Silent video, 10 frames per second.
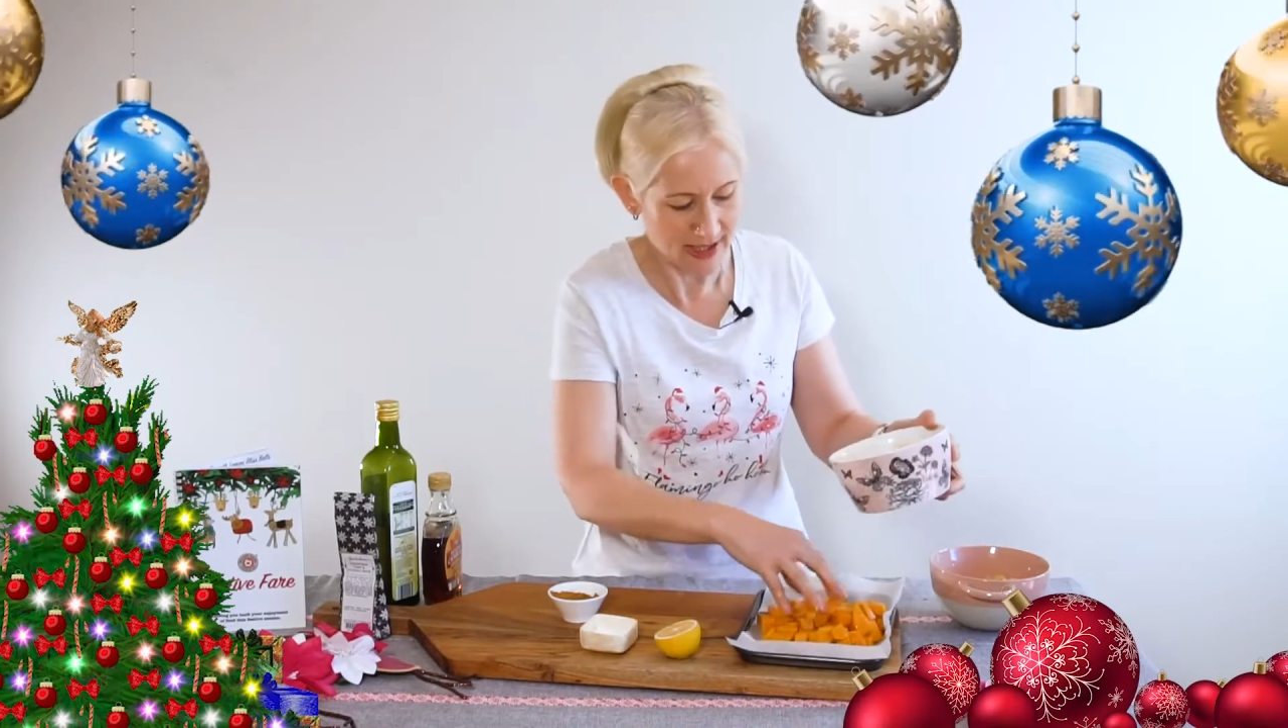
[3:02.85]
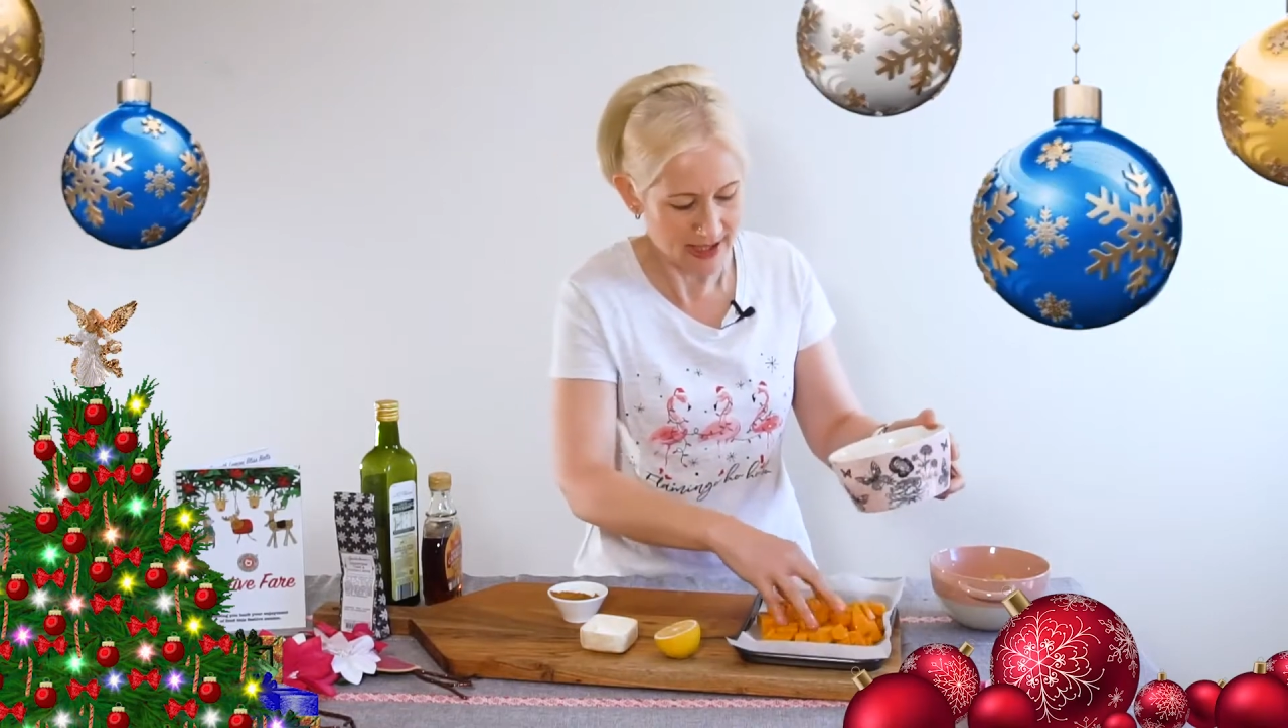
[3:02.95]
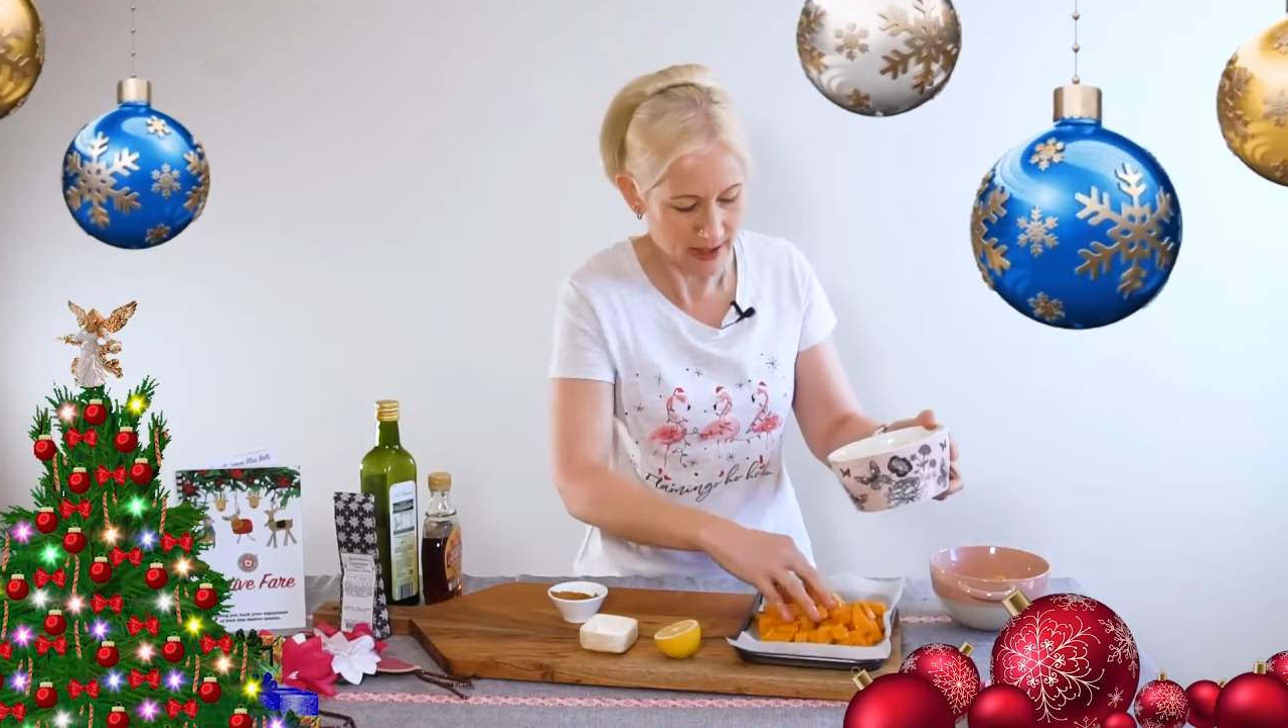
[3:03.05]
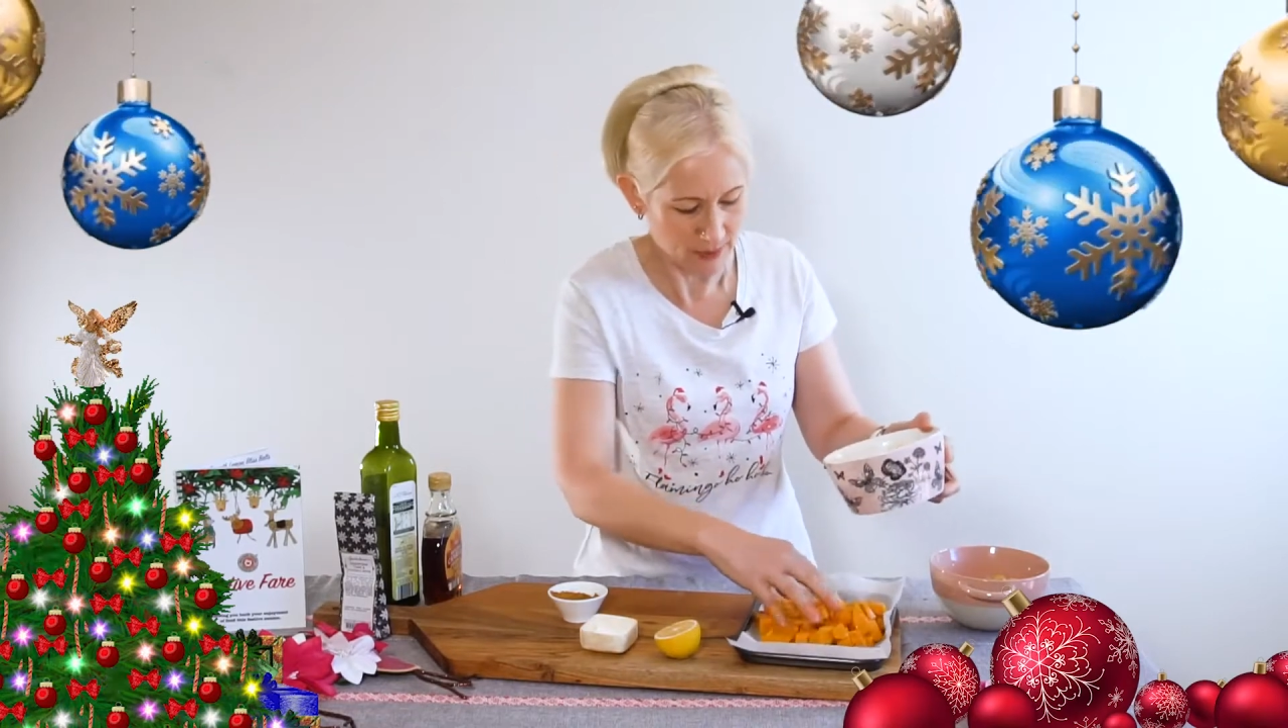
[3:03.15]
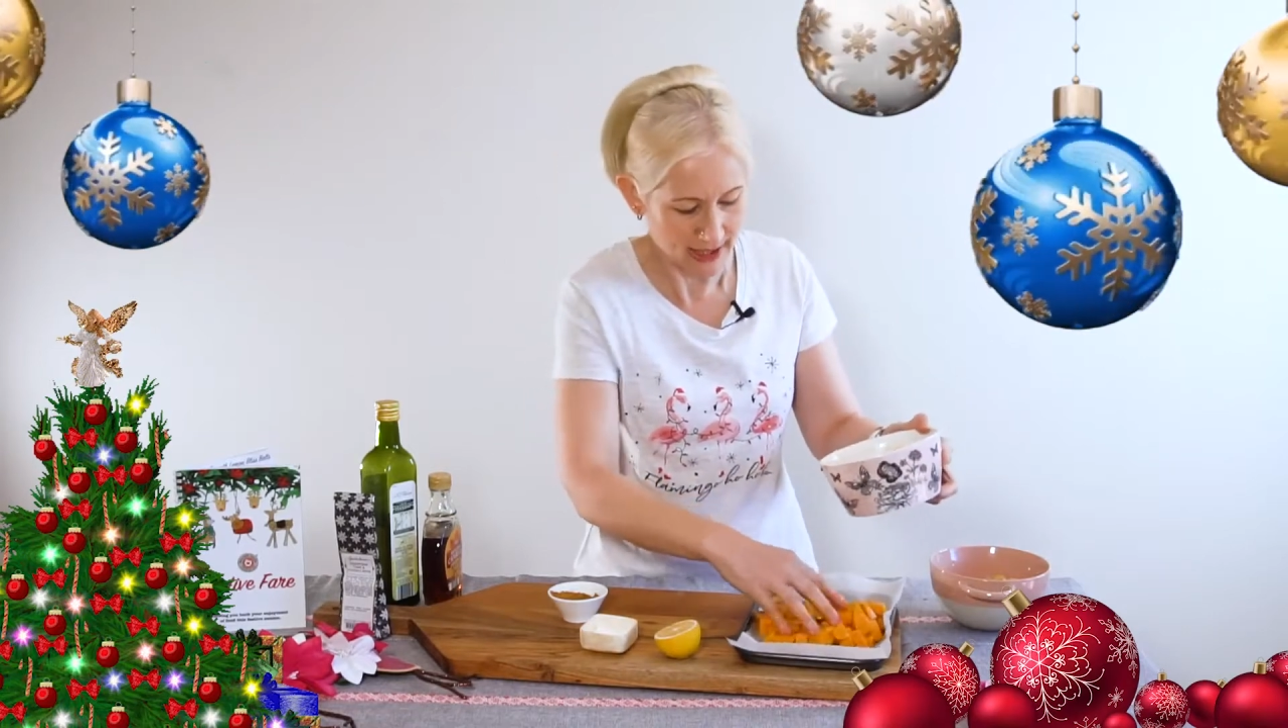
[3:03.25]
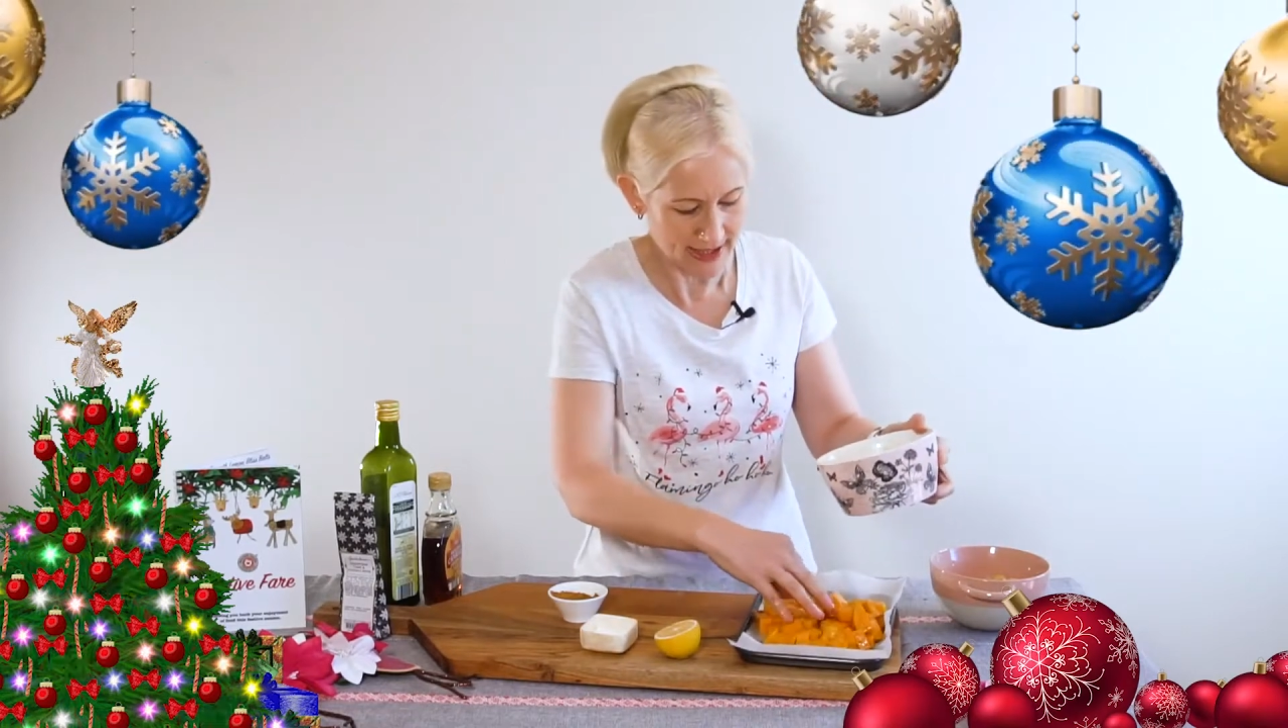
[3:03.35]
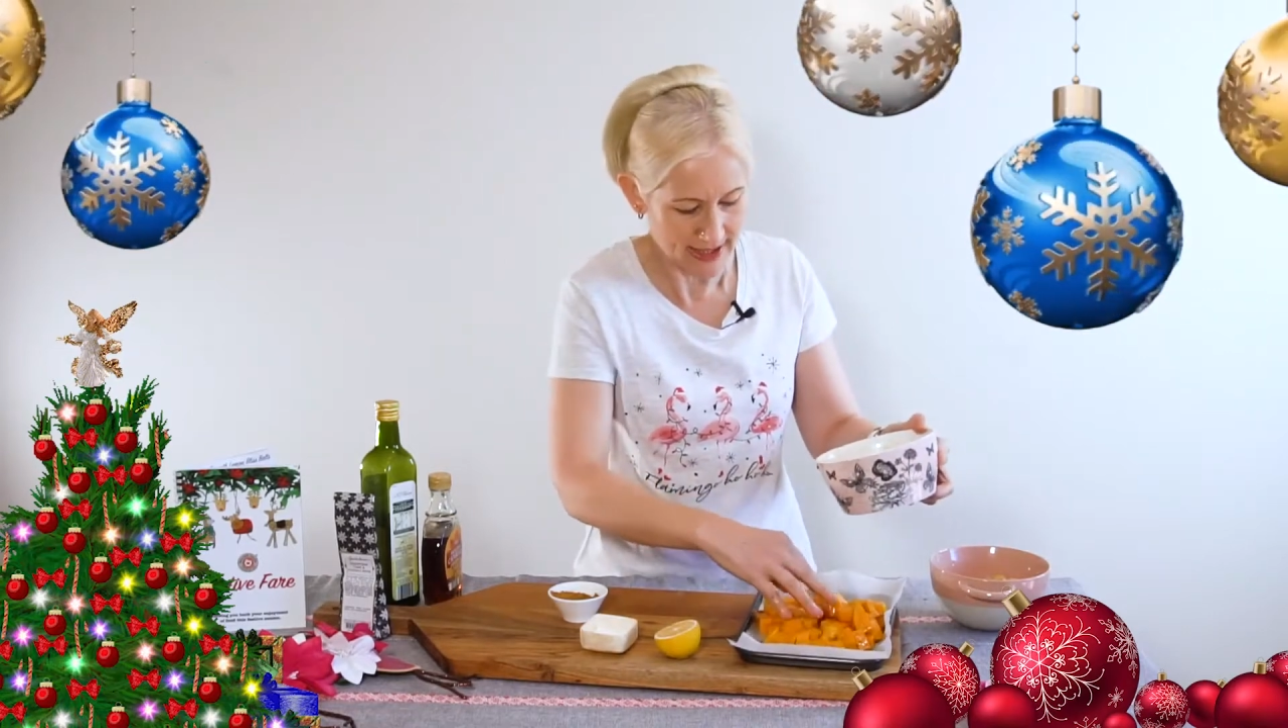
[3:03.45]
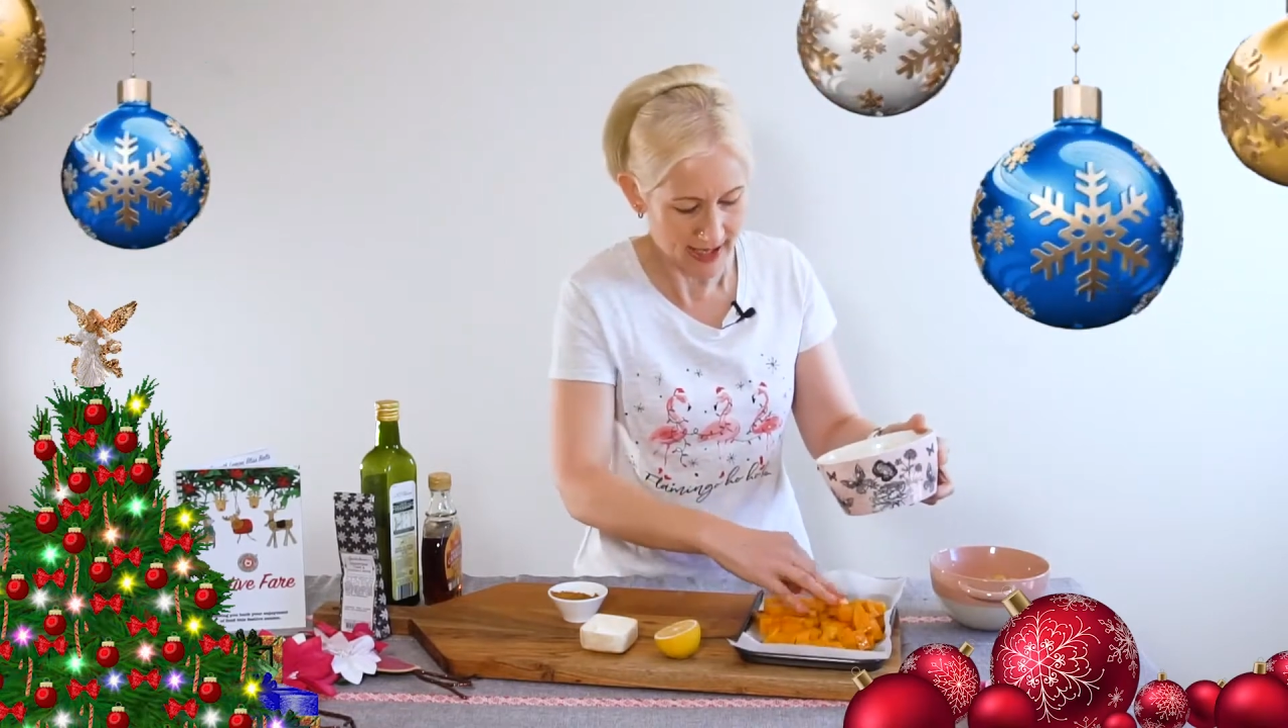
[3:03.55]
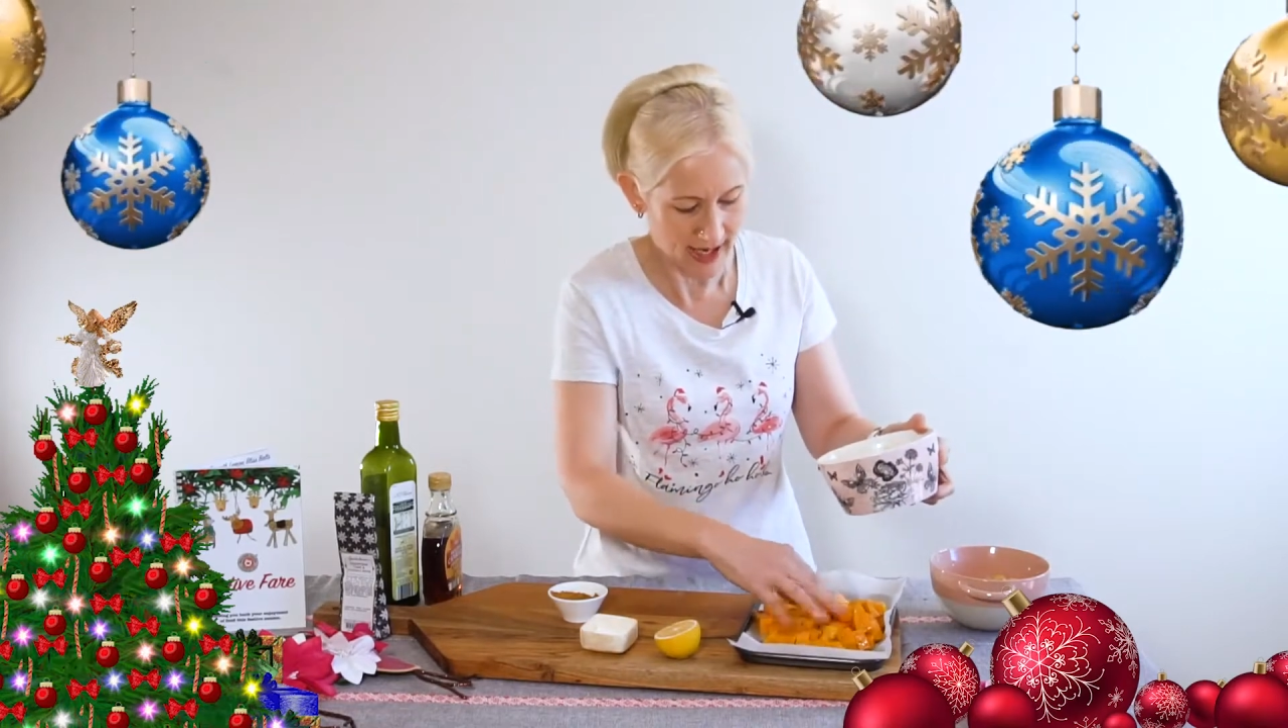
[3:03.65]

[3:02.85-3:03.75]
in the blender